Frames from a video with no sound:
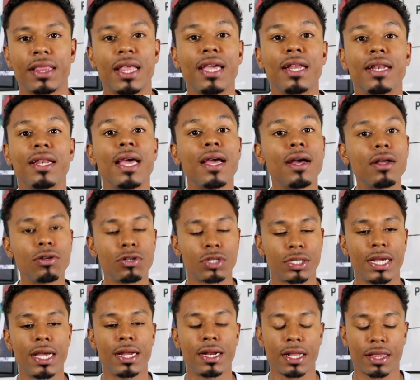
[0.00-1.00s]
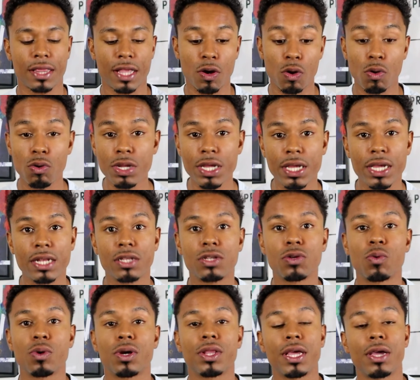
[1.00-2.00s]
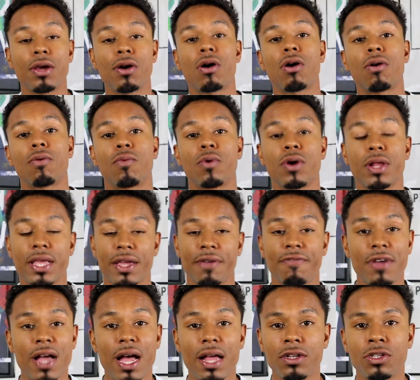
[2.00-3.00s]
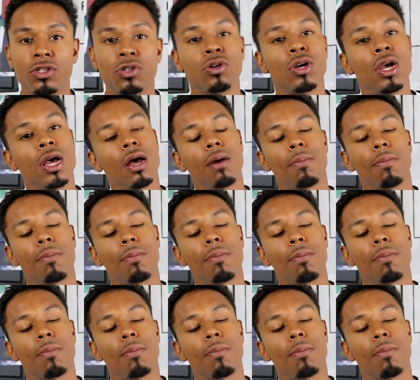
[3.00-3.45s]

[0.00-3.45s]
They understand that they only get to where they are, where they've gotten to,